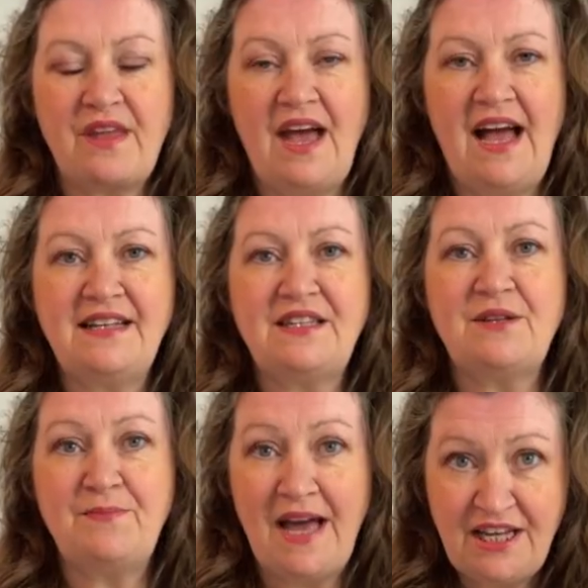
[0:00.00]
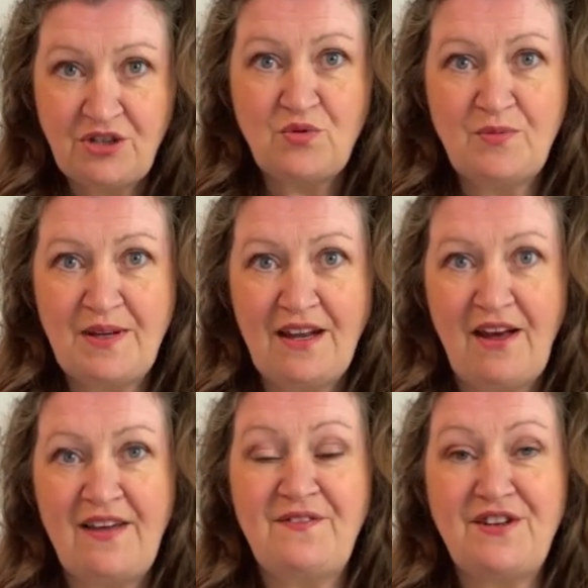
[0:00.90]
and the page will be
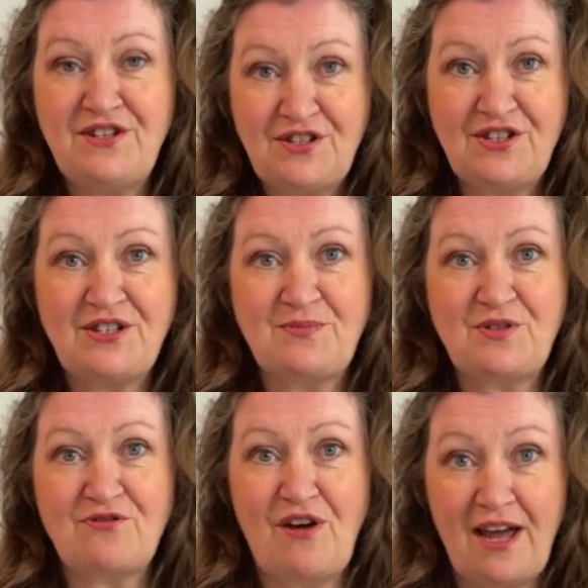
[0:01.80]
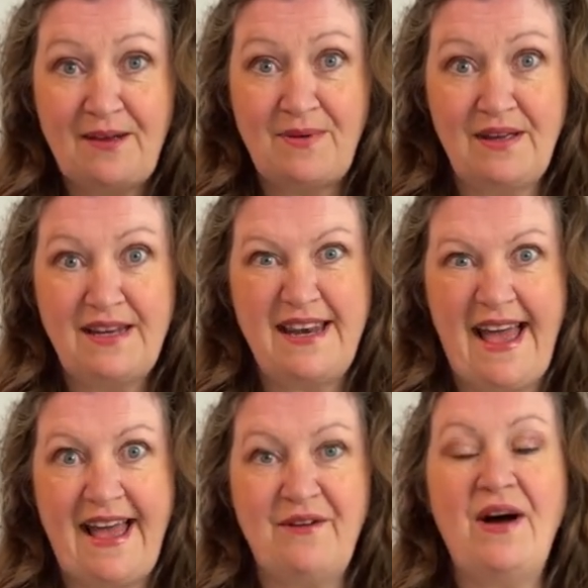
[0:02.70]
live for you to subscribe
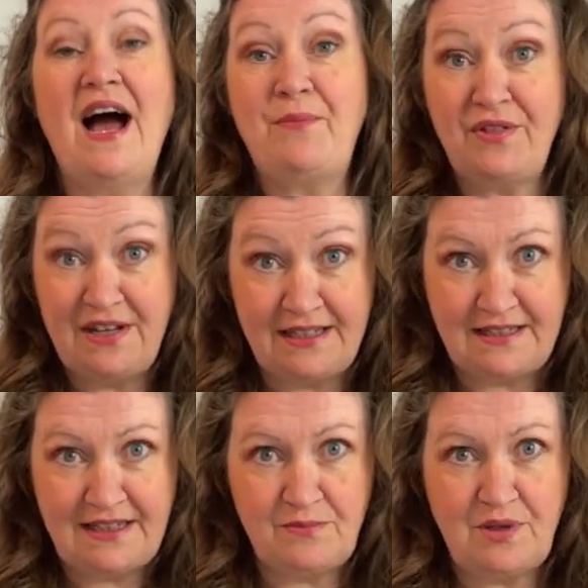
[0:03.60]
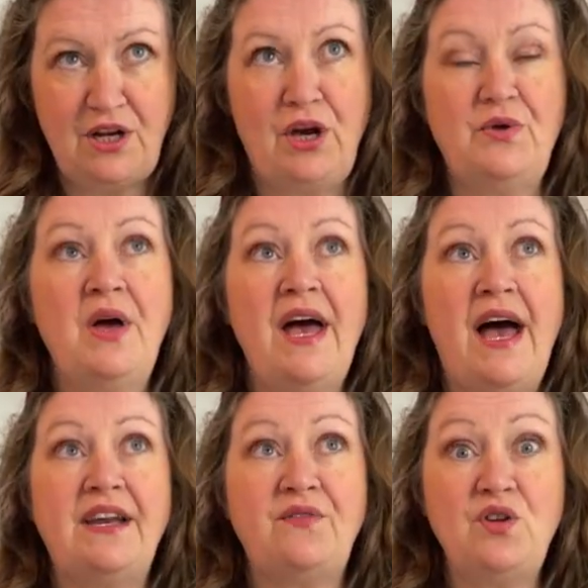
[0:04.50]
now. I'll put the link down below.
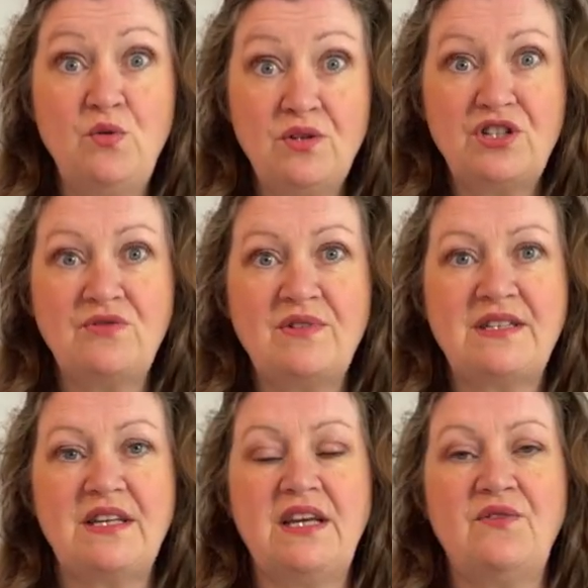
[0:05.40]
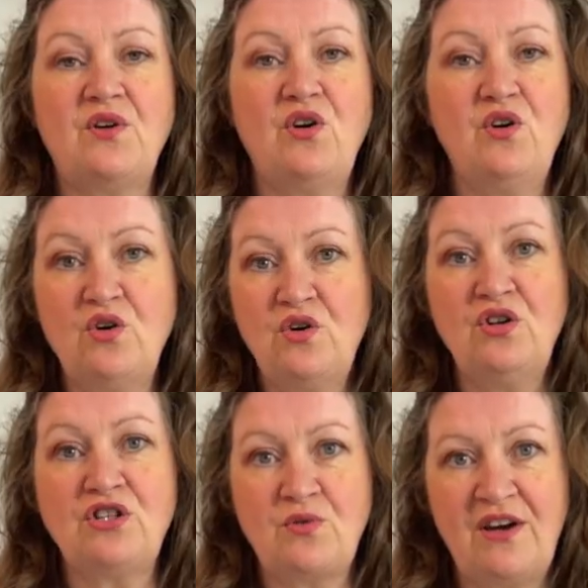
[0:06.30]
And if you want to receive
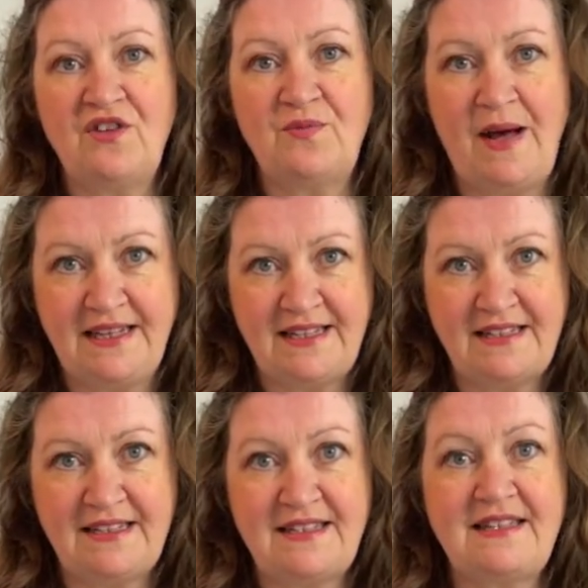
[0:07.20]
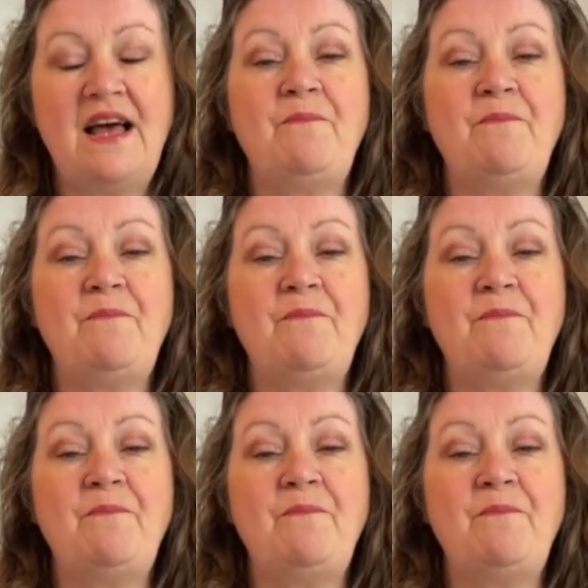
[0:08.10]
all 12 patterns,